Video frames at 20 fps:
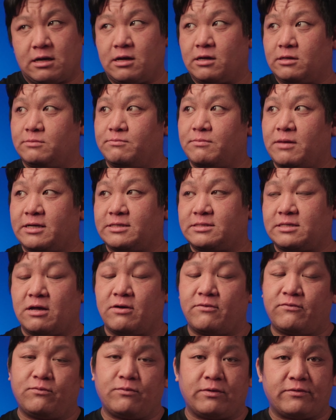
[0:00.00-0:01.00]
on
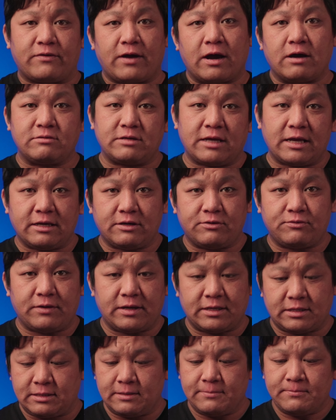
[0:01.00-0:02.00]
myself without a
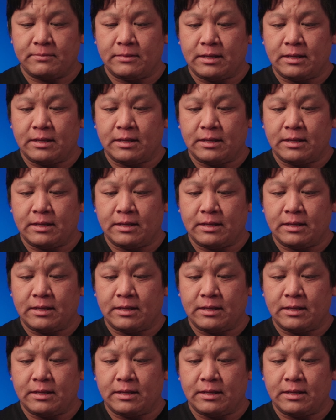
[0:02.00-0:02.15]
grid.